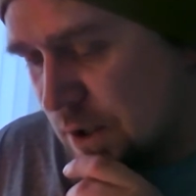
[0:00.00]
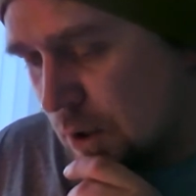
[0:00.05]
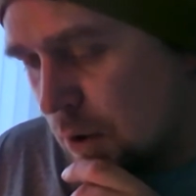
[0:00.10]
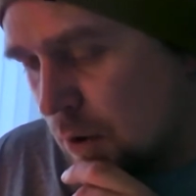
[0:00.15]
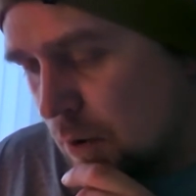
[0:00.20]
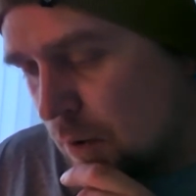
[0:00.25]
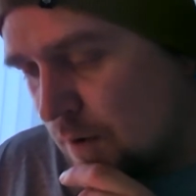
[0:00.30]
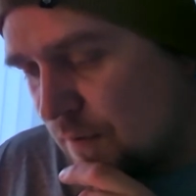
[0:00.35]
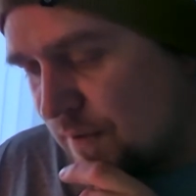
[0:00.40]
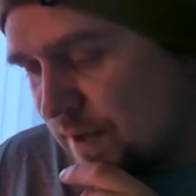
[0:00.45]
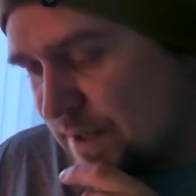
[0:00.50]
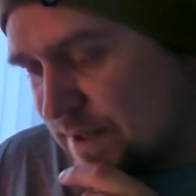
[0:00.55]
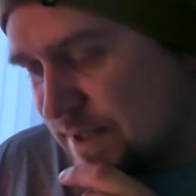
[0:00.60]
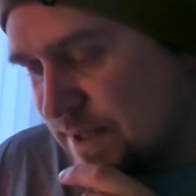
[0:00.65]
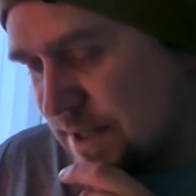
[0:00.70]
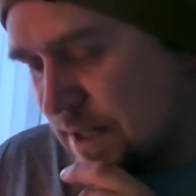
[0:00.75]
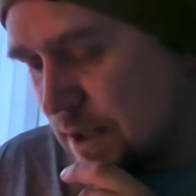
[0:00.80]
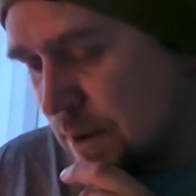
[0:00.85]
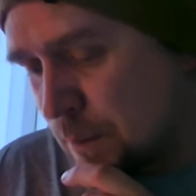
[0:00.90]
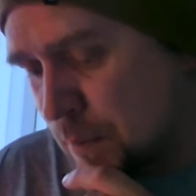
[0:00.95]
So,
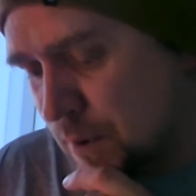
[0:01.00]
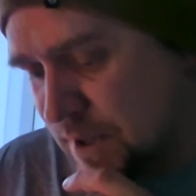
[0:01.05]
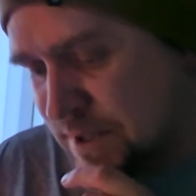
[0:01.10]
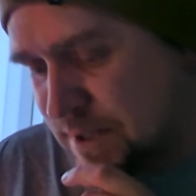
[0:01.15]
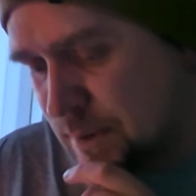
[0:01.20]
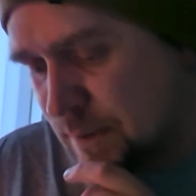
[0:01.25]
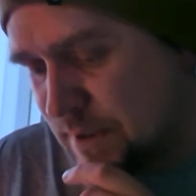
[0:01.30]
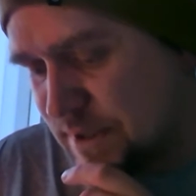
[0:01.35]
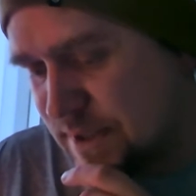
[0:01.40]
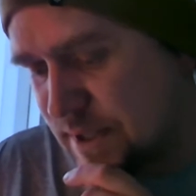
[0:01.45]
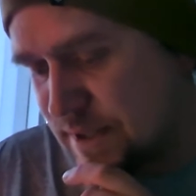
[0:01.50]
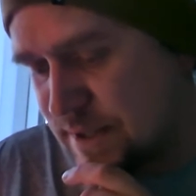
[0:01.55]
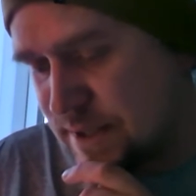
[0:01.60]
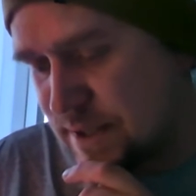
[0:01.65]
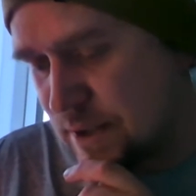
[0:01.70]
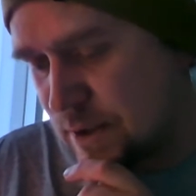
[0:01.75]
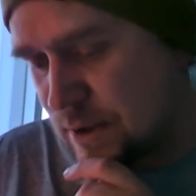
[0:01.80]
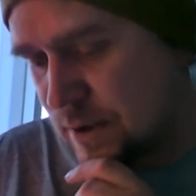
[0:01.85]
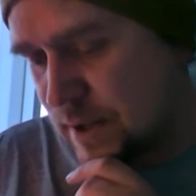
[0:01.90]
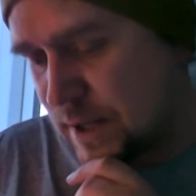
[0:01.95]
this tenebrism is
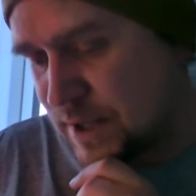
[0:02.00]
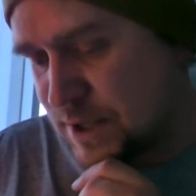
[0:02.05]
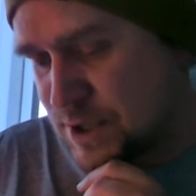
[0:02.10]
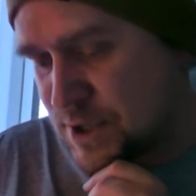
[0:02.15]
considered